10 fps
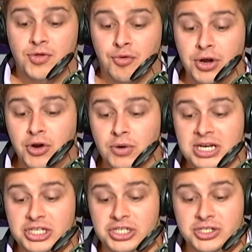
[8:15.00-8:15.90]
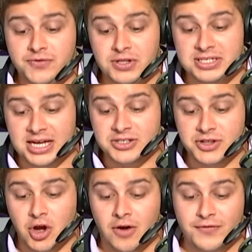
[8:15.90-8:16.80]
Three new additions for the Saints
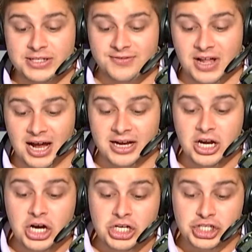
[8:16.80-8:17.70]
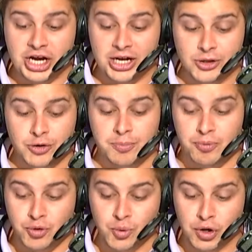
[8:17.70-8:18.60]
on the offensive line: Chandler
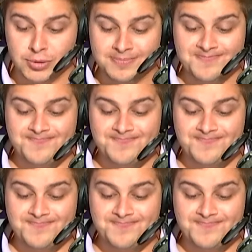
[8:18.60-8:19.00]
Brewer,